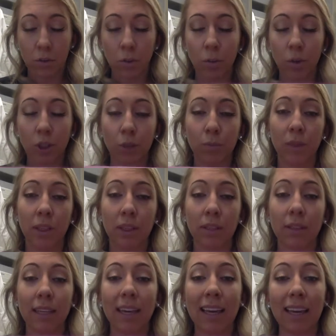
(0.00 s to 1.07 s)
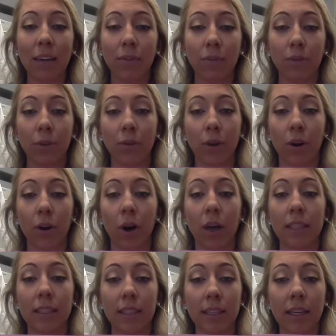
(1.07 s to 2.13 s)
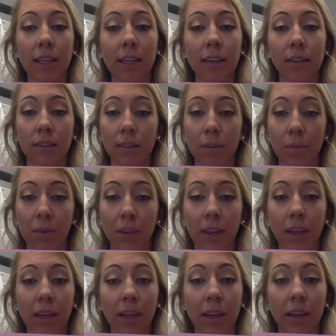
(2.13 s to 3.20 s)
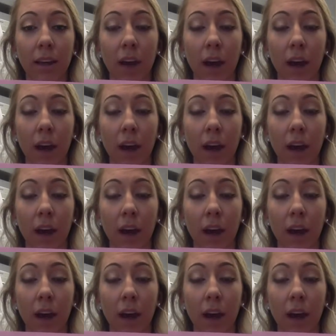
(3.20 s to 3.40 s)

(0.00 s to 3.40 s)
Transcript: which means if you are not seeing something